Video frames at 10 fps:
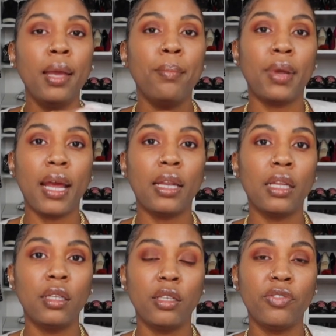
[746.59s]
But I
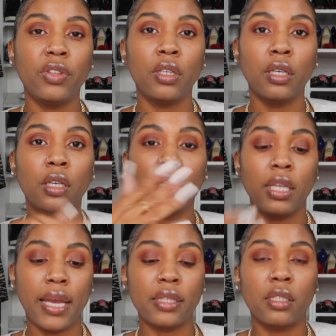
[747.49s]
love the
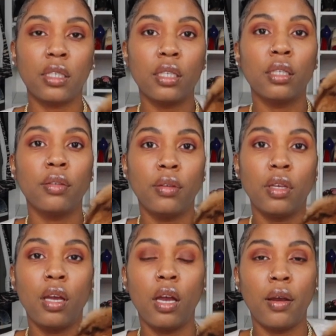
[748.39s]
classic
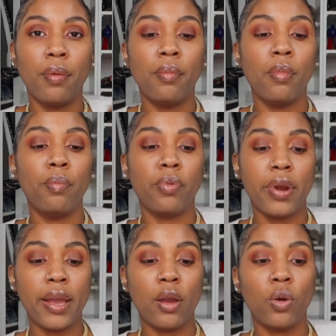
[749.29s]

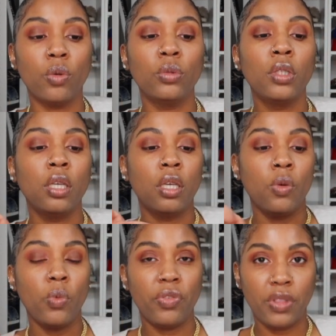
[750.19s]
brown
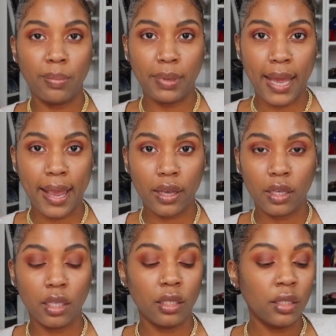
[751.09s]
with the black.